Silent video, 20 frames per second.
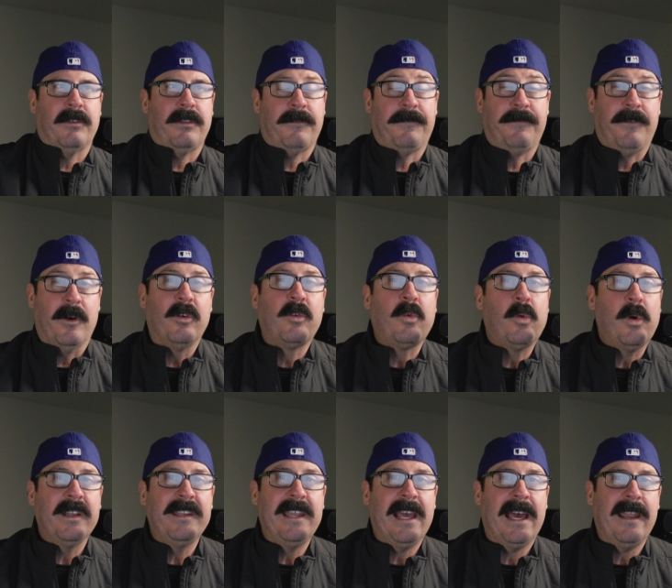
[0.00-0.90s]
the
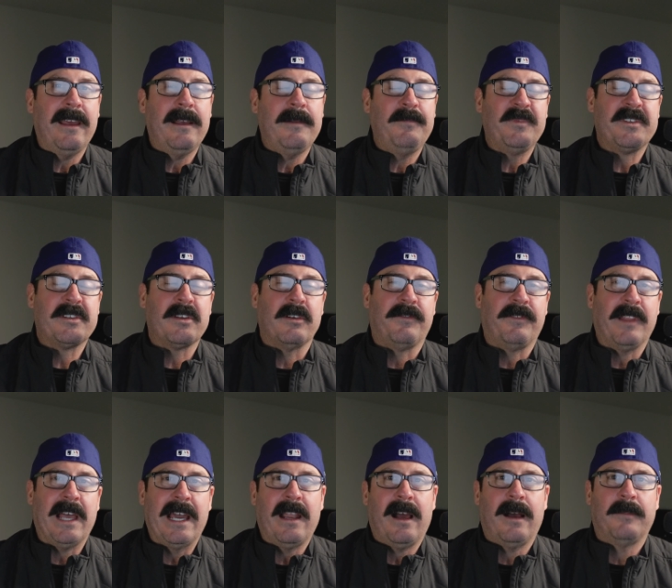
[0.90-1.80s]
FOQA data. So
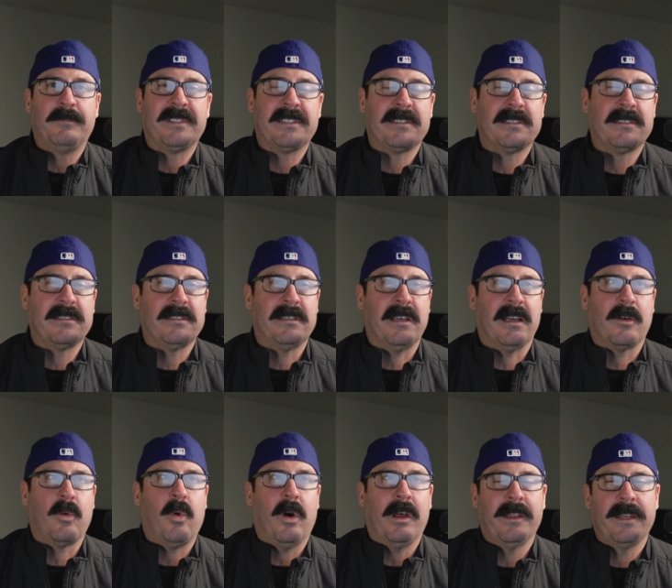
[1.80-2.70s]
flight ops uh,
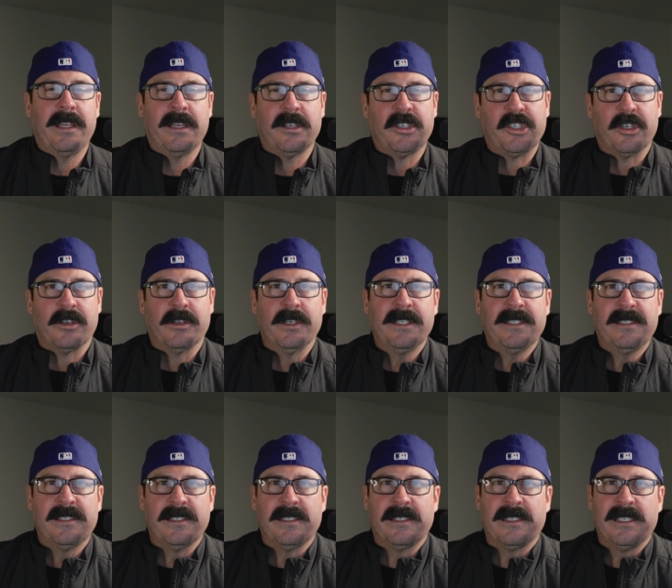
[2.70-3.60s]
quality
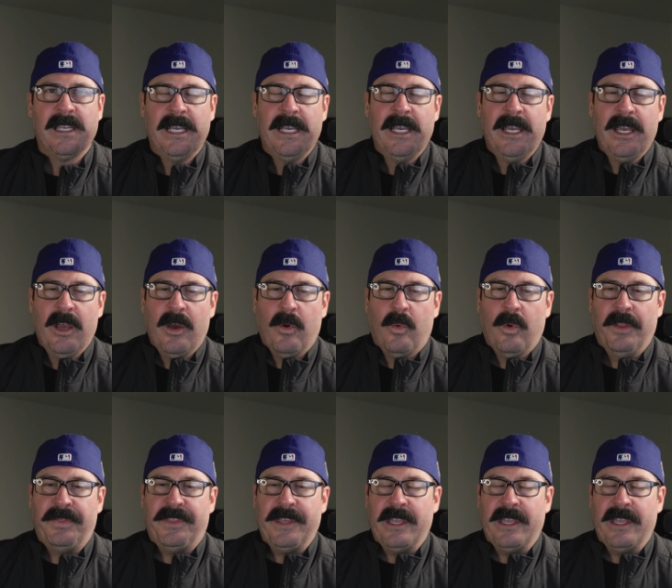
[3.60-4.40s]
assurance is what